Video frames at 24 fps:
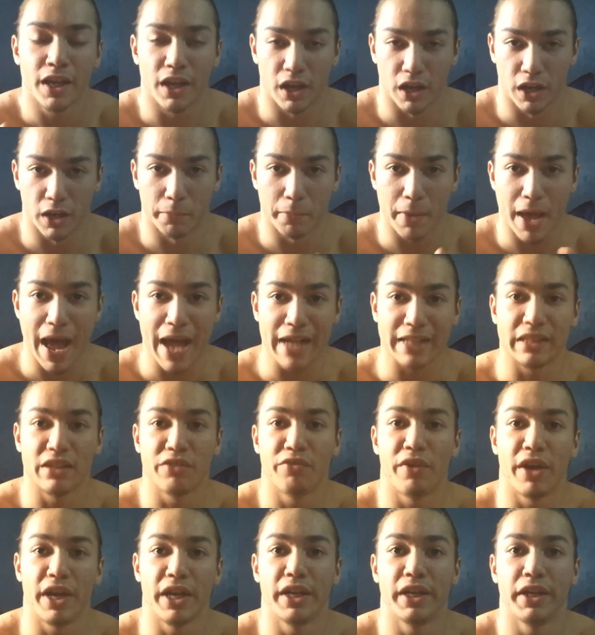
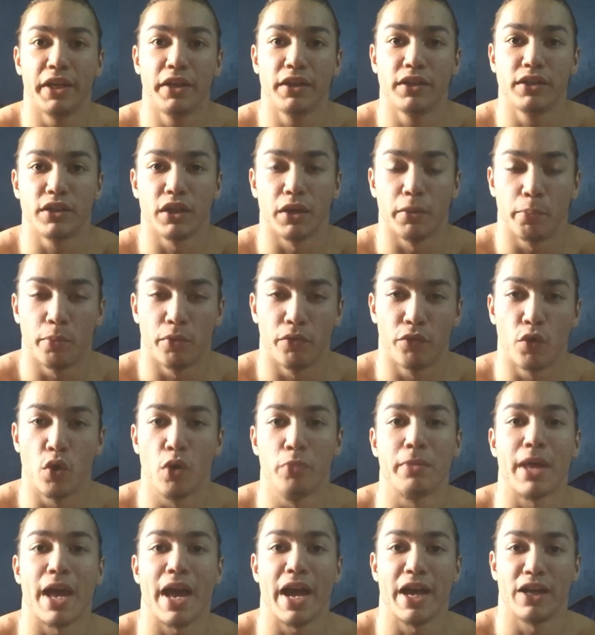activated to
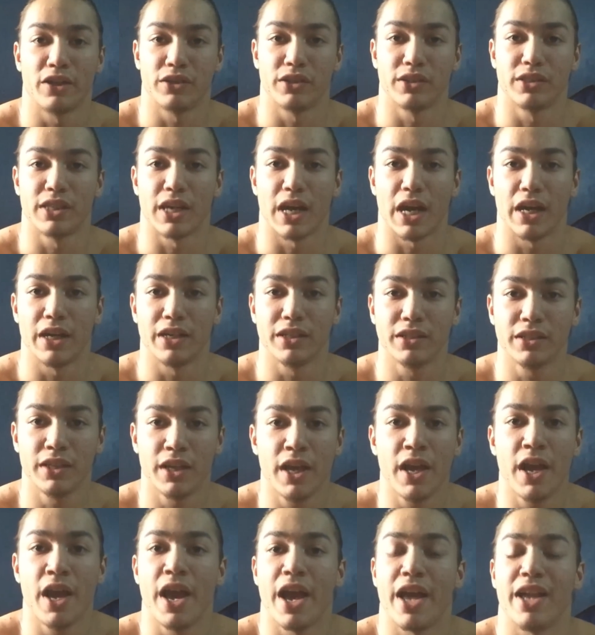perform that exercise,
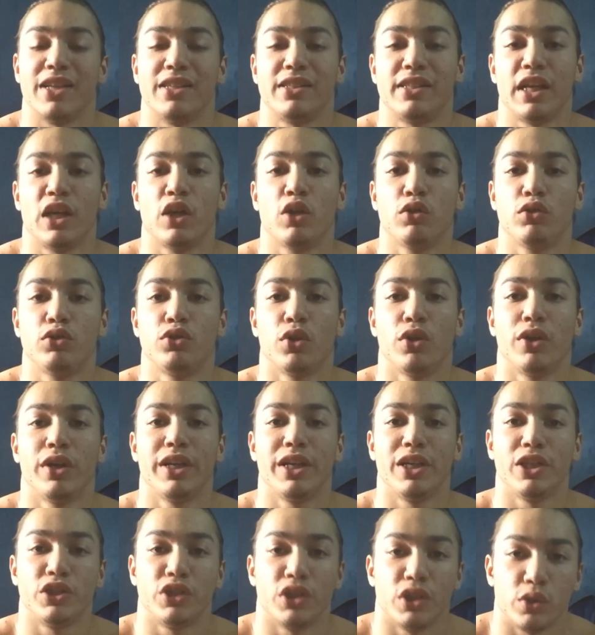and a single
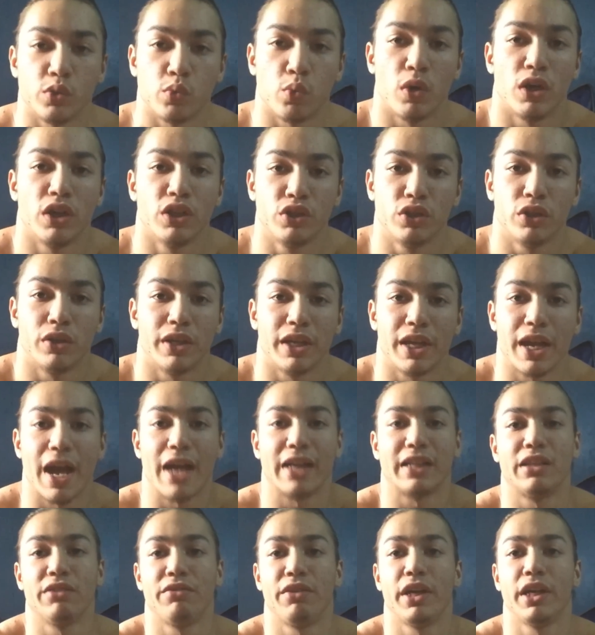joint is just one joint
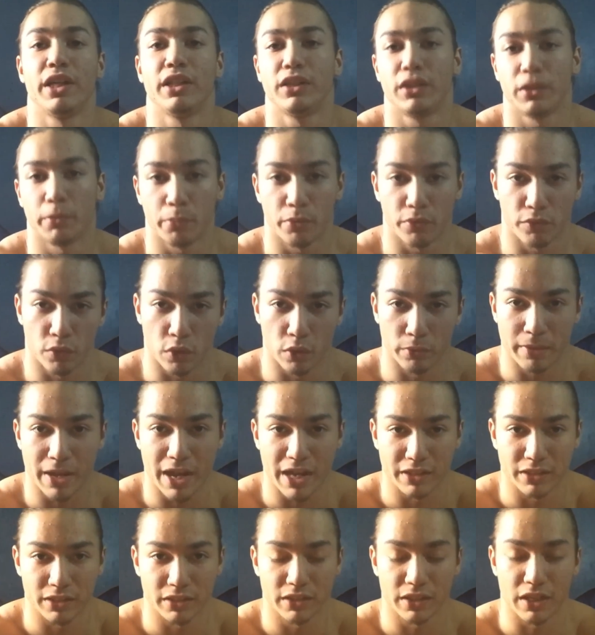activated to perform that
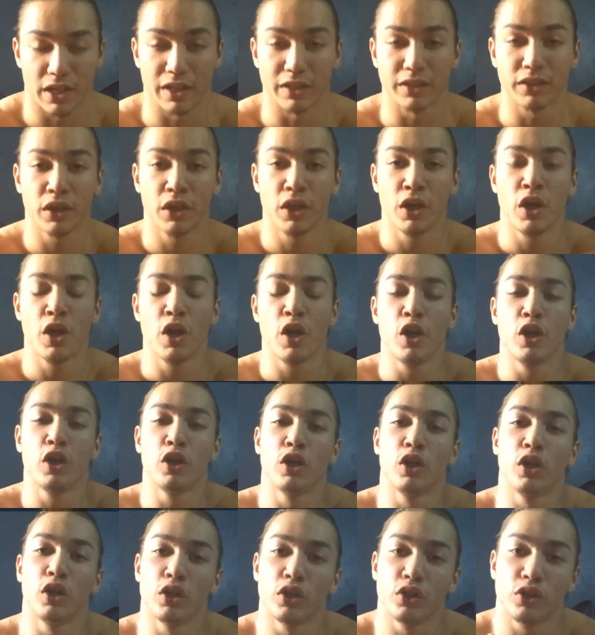exercise.
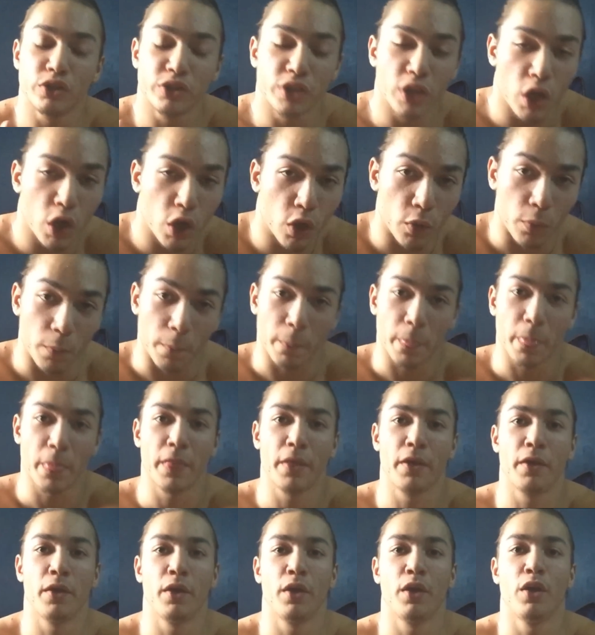So
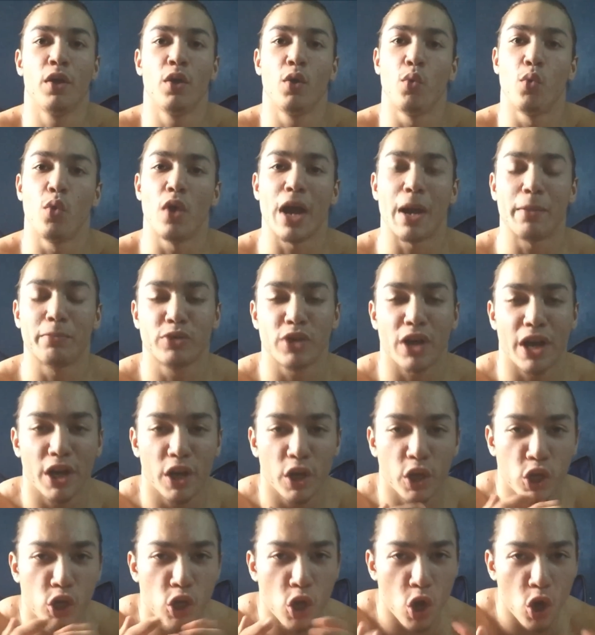where I'm trying
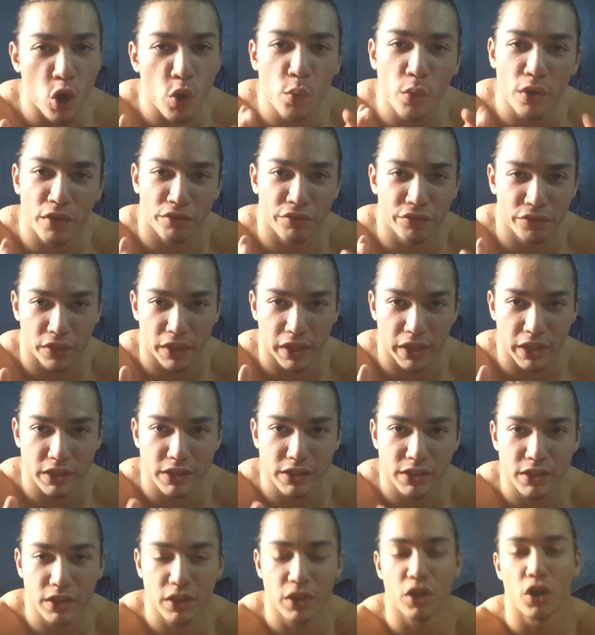to go with
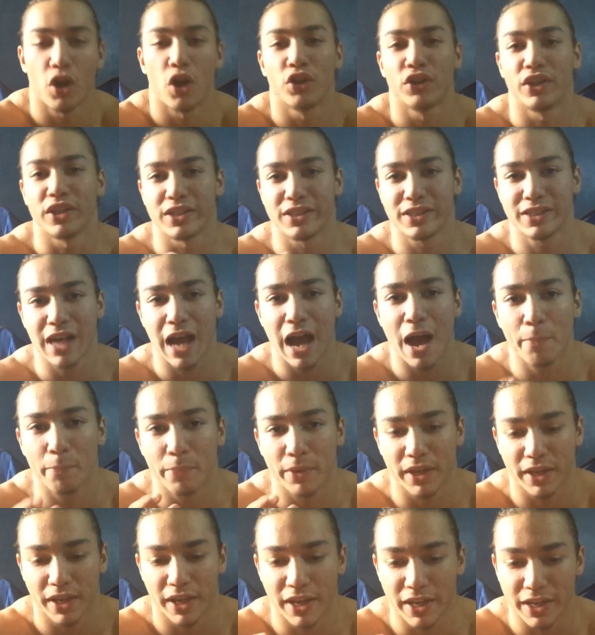this on this
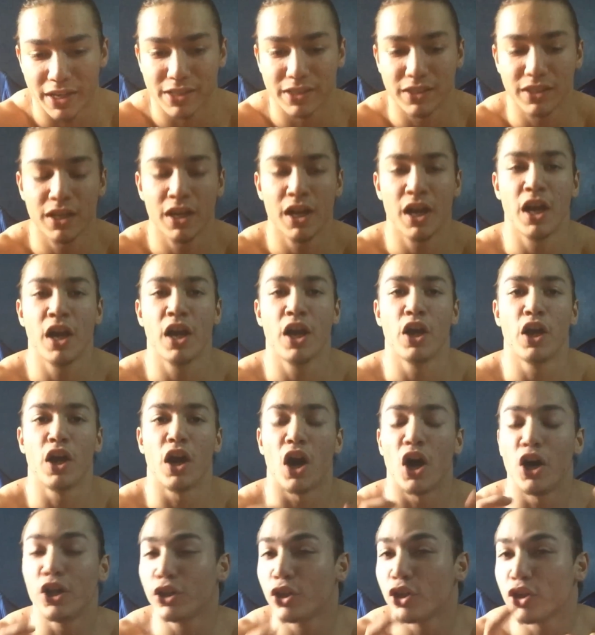topic is
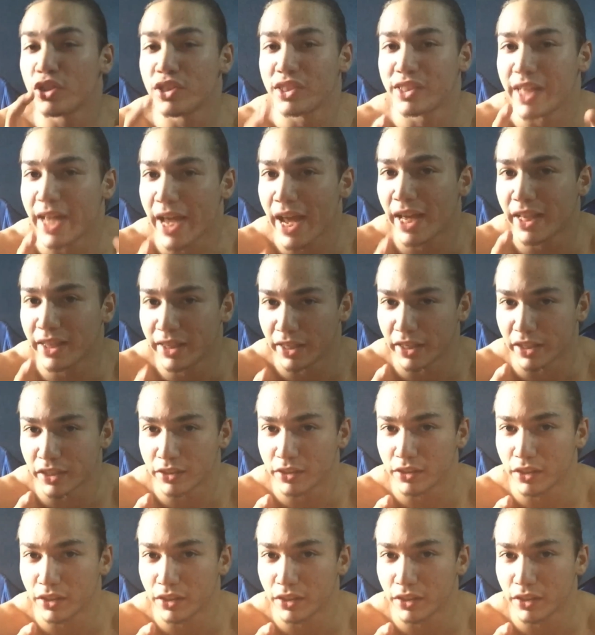understand